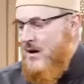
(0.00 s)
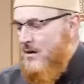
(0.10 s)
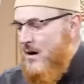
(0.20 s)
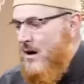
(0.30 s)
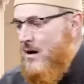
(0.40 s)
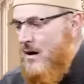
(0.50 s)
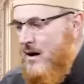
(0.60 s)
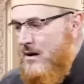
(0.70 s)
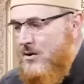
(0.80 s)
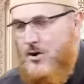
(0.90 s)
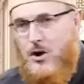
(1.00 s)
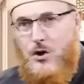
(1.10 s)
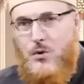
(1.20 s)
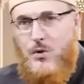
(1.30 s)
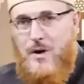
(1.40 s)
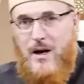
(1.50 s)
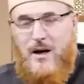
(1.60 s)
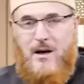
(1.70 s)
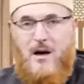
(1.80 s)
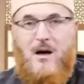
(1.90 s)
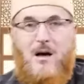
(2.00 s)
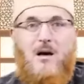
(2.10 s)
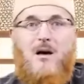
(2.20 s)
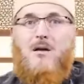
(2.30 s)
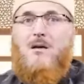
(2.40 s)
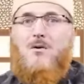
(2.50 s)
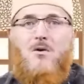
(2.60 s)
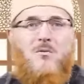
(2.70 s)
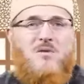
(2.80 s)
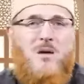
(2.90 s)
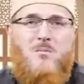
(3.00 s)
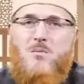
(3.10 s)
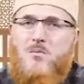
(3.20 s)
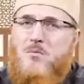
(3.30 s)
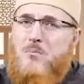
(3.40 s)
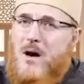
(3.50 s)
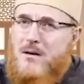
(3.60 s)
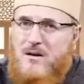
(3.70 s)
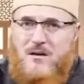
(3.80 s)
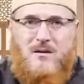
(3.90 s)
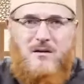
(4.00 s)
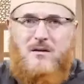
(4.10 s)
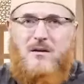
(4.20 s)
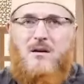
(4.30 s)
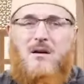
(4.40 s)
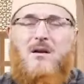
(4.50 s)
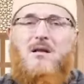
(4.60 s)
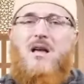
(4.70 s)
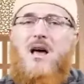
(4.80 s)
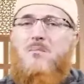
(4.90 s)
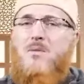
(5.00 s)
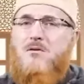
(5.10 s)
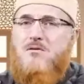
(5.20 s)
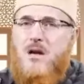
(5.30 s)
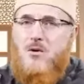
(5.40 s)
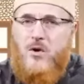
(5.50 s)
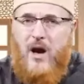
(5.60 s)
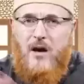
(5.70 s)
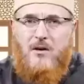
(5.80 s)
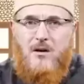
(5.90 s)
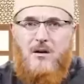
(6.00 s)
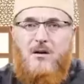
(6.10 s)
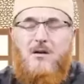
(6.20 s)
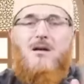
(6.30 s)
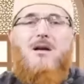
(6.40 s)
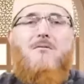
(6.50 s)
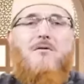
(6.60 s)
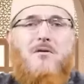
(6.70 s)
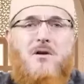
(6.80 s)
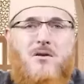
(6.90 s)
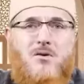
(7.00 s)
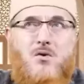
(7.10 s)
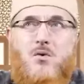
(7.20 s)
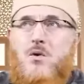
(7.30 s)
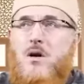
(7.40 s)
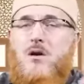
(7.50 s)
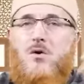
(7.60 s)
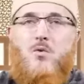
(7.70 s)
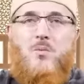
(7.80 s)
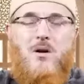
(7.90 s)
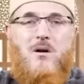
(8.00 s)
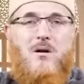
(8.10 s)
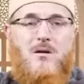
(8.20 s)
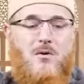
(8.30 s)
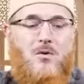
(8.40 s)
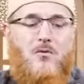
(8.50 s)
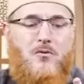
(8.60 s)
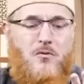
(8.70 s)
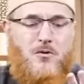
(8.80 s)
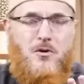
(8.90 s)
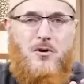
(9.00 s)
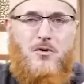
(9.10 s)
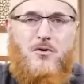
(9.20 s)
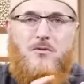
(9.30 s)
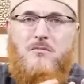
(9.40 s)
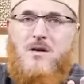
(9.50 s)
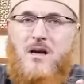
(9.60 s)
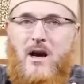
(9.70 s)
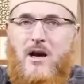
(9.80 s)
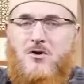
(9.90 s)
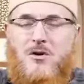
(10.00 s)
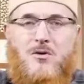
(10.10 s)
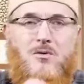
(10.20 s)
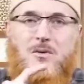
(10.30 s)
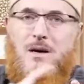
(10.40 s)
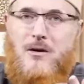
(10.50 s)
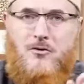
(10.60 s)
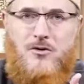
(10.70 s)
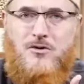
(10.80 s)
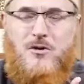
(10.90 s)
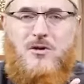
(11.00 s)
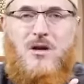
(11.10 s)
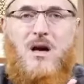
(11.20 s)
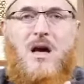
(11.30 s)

they are in a secure area. Their homes have been bombarded. They have been relocated. They live in tents or in the open. No food, no medication, no electricity,